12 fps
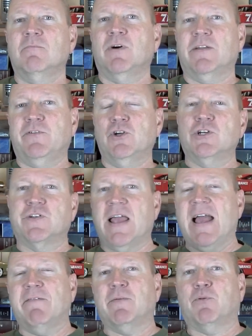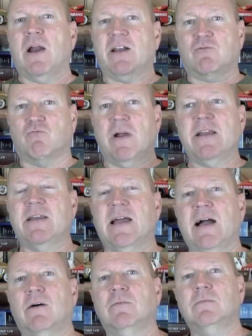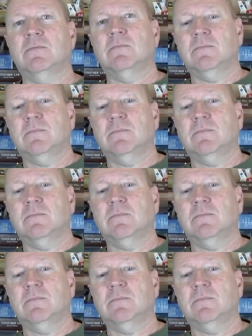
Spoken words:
but if you can just have the product right now